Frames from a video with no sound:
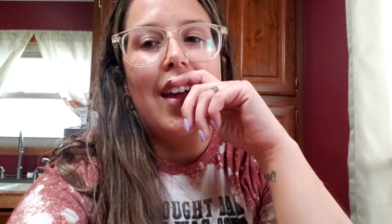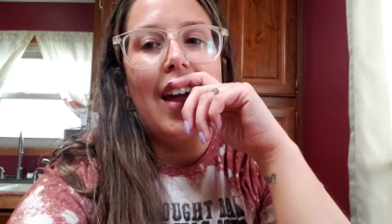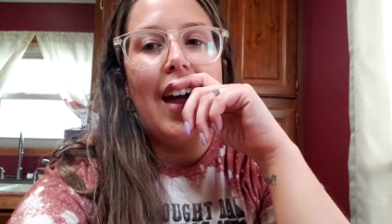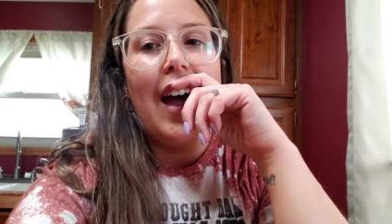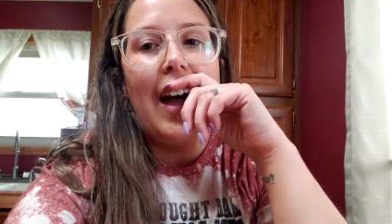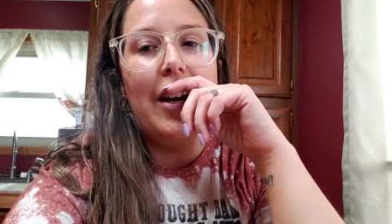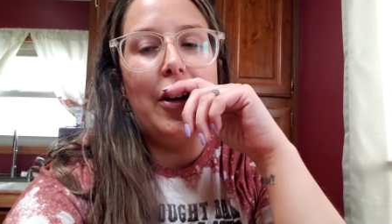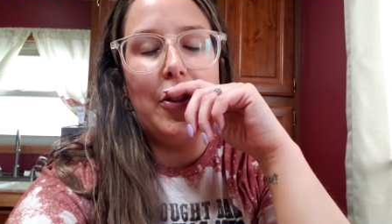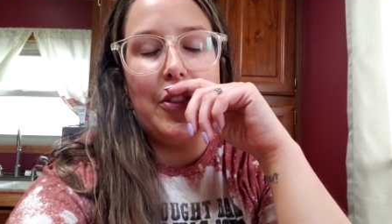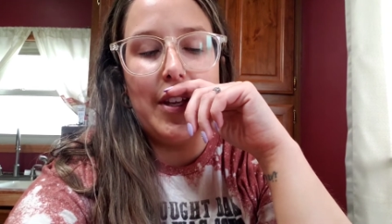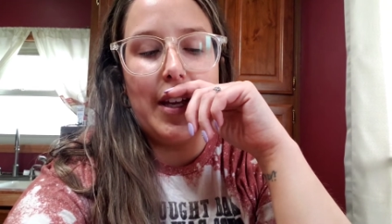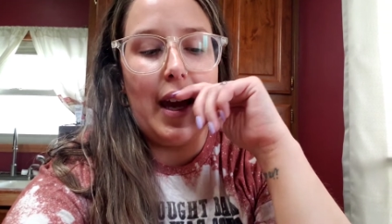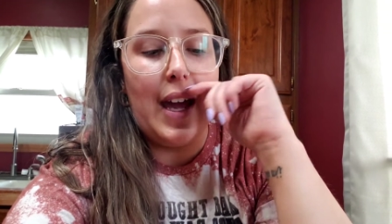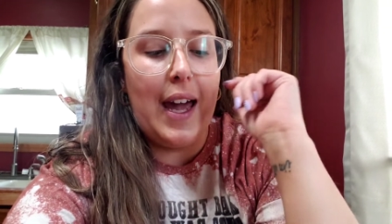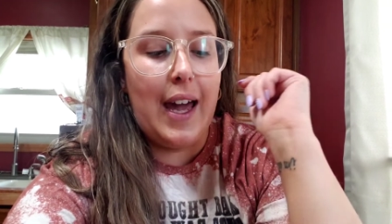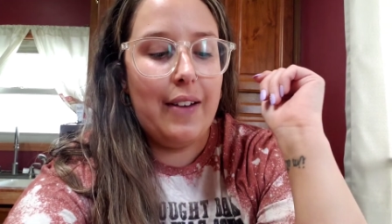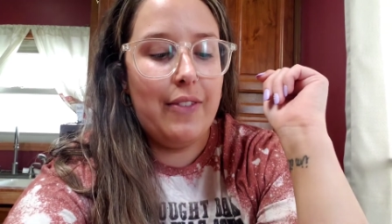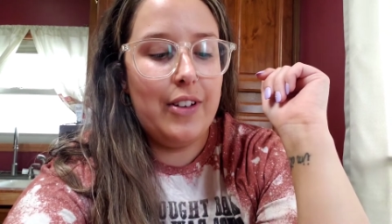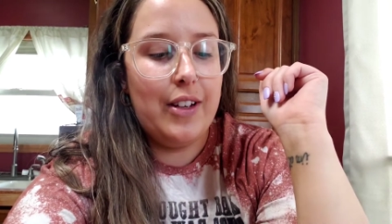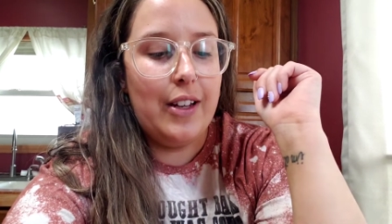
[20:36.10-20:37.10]
I don't think I
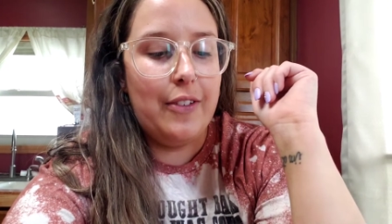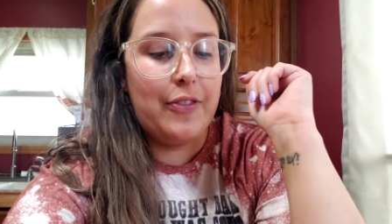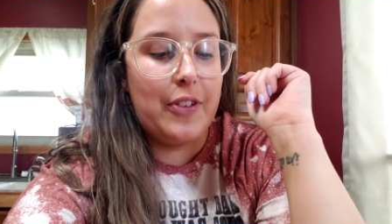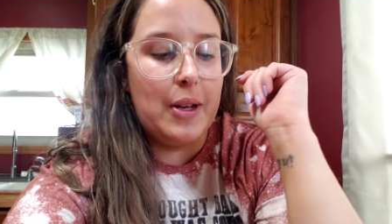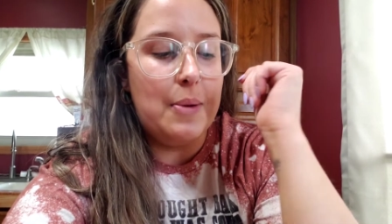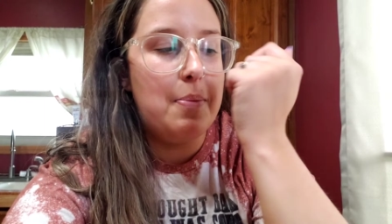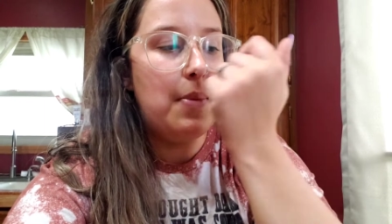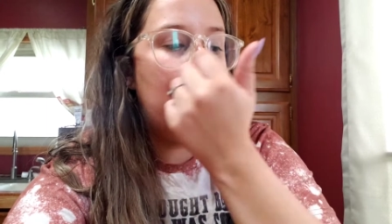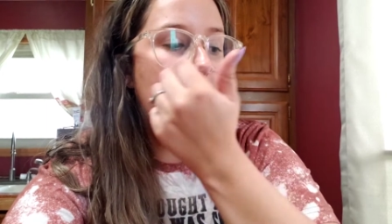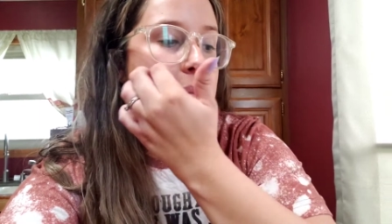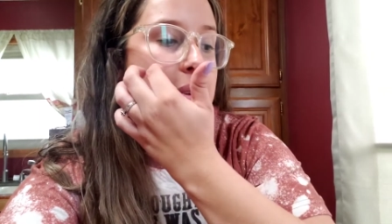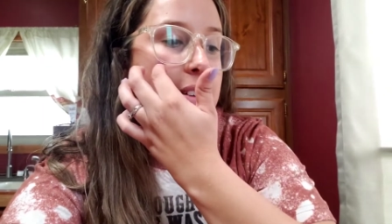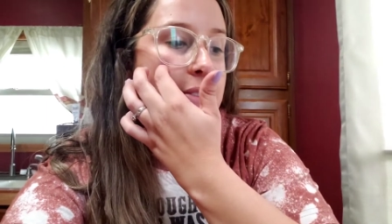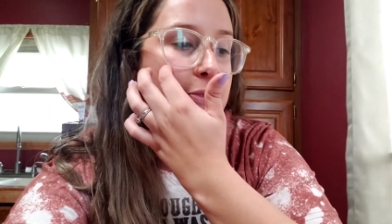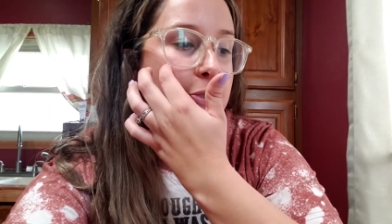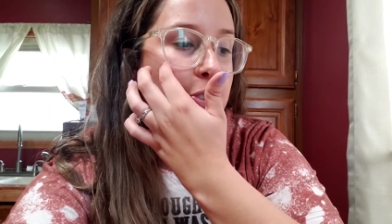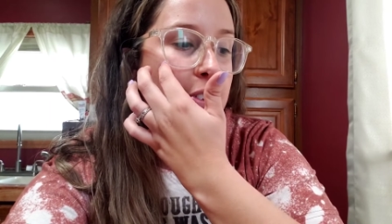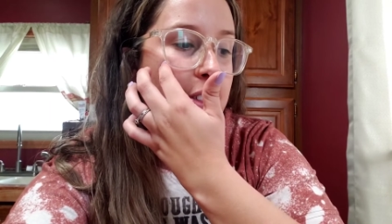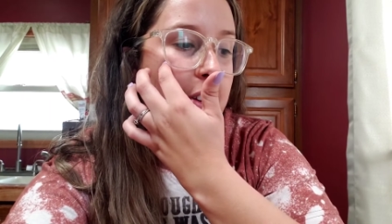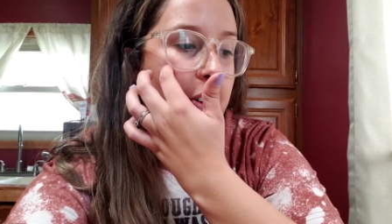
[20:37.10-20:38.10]
have enough commitment
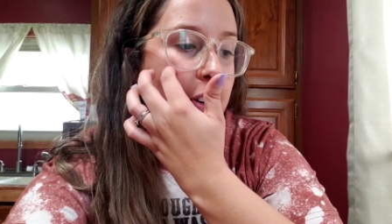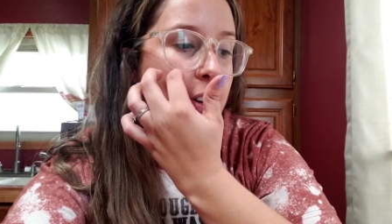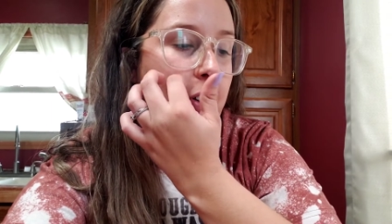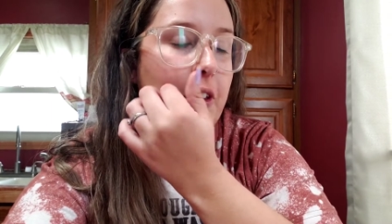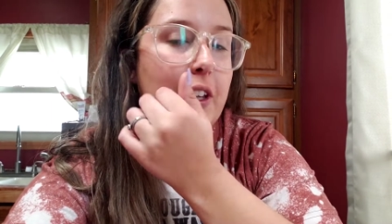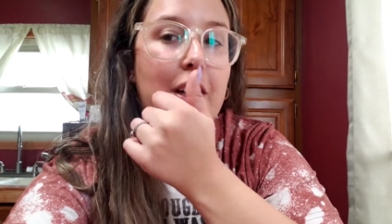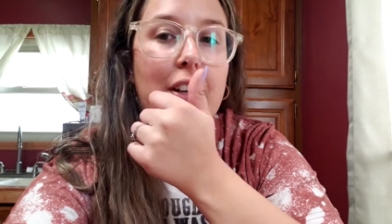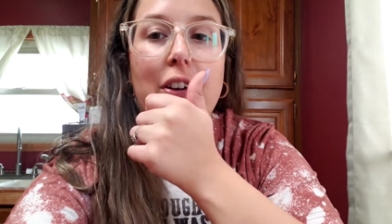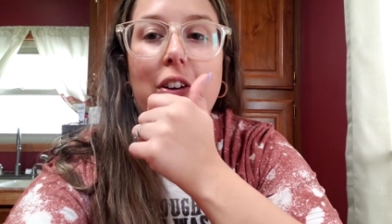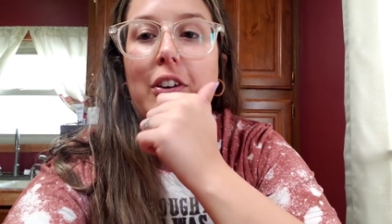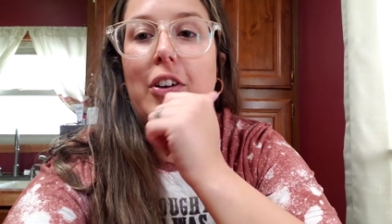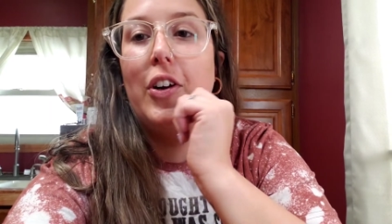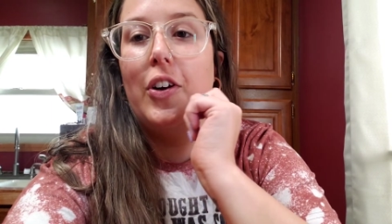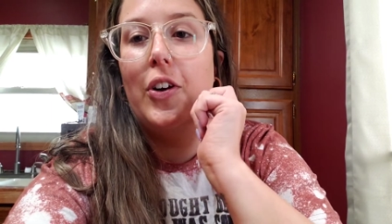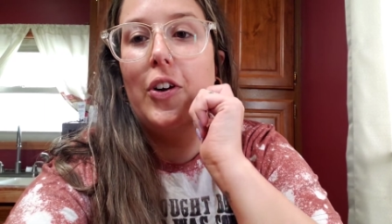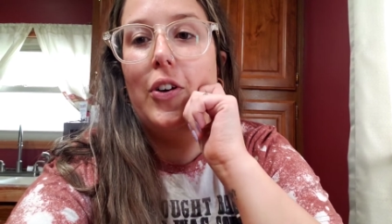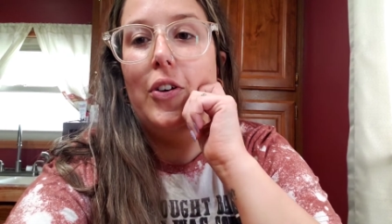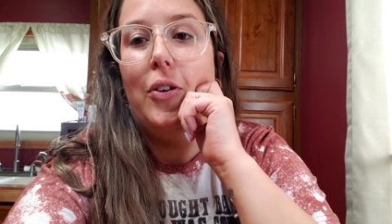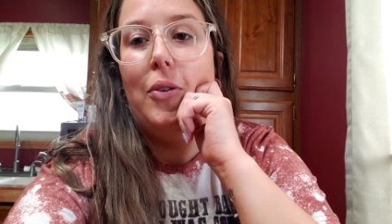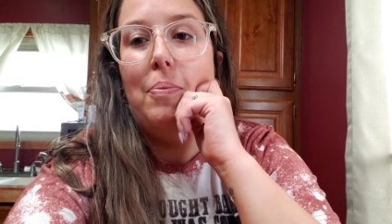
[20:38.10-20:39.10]
for the curly
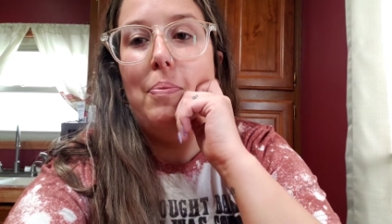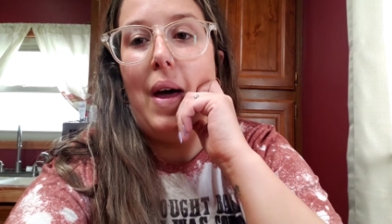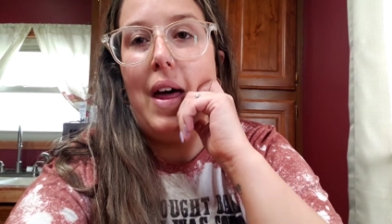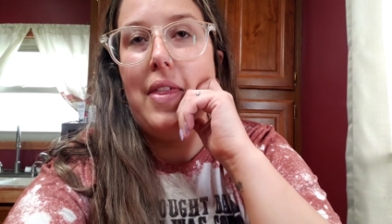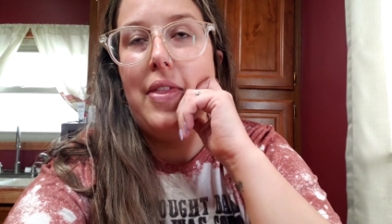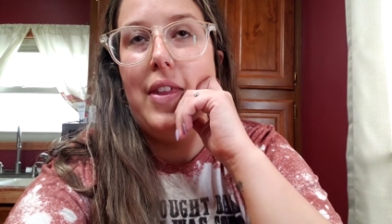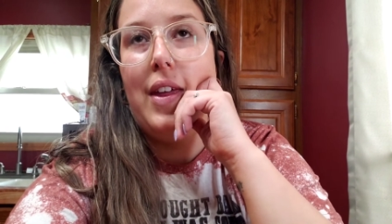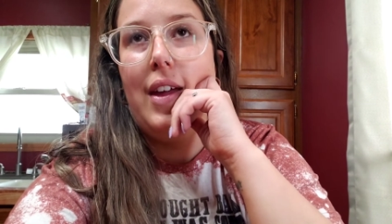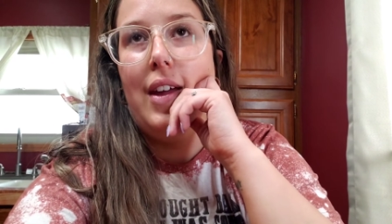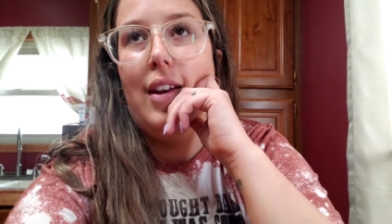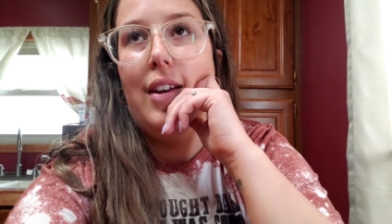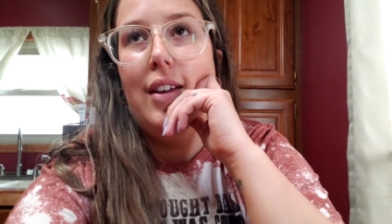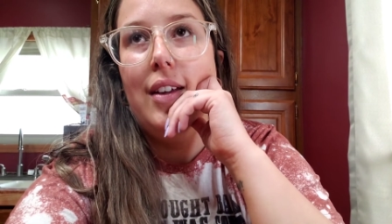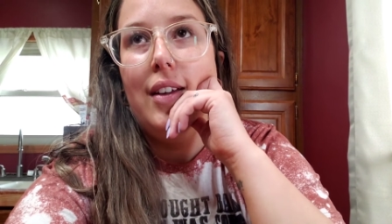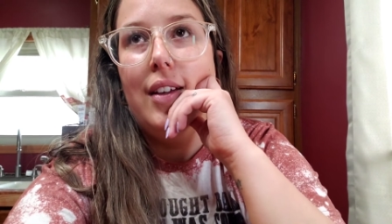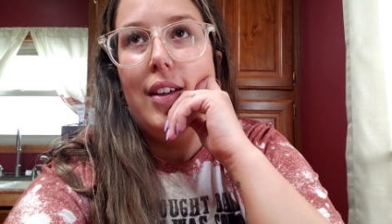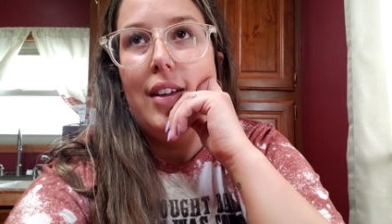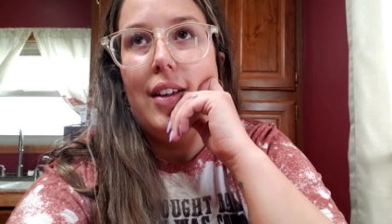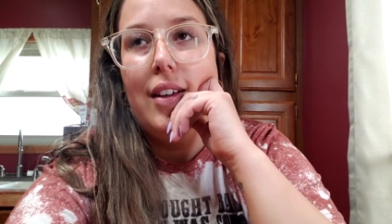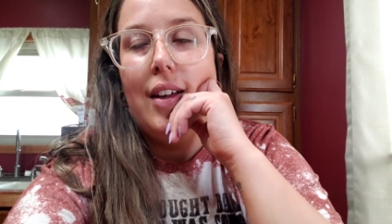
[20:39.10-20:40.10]
girl method
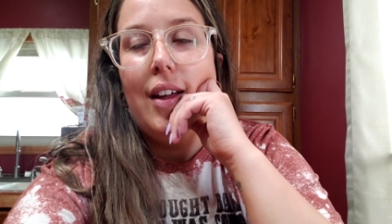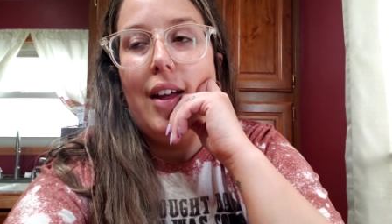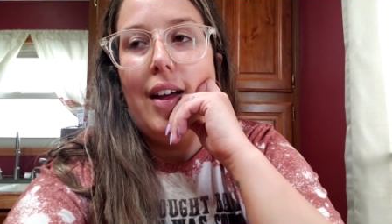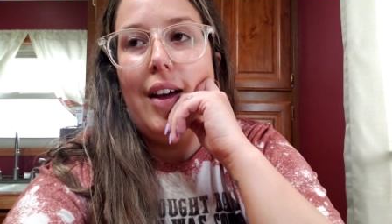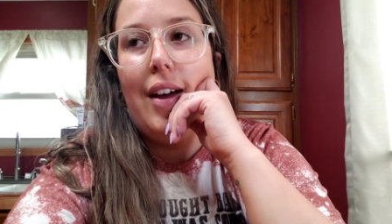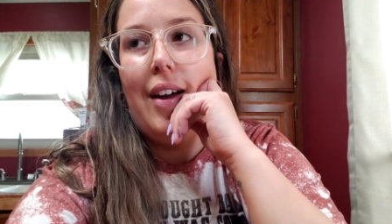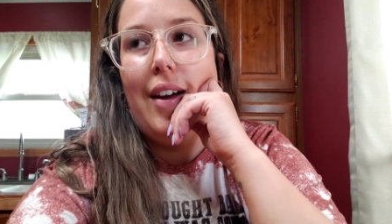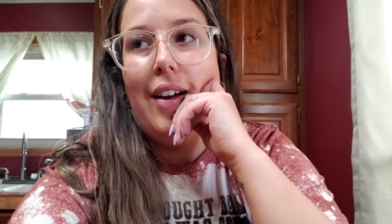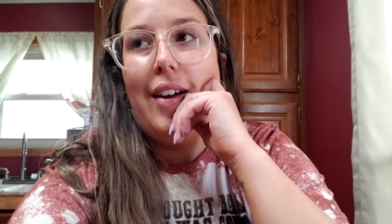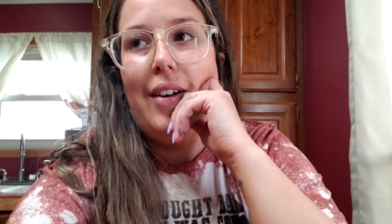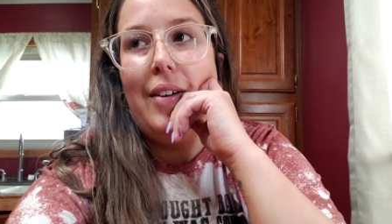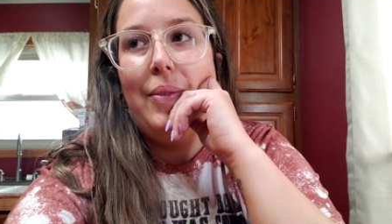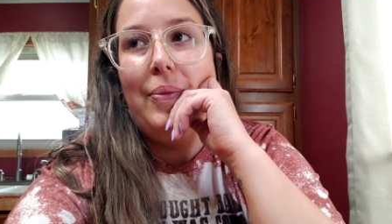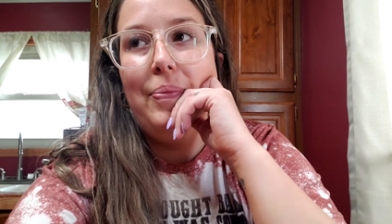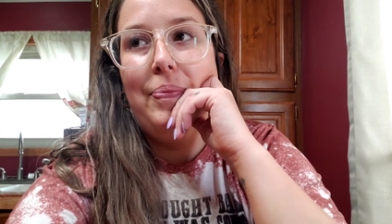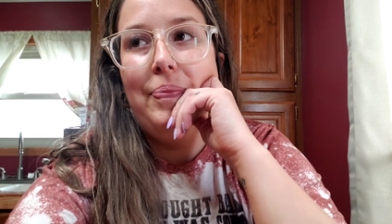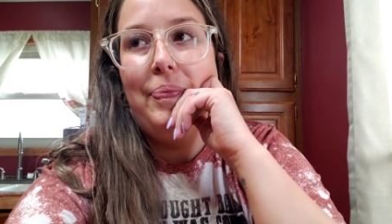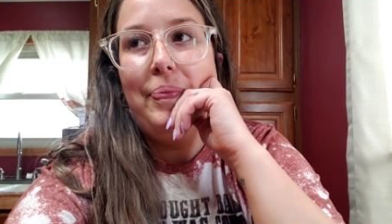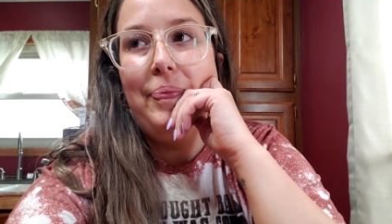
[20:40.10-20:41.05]
um,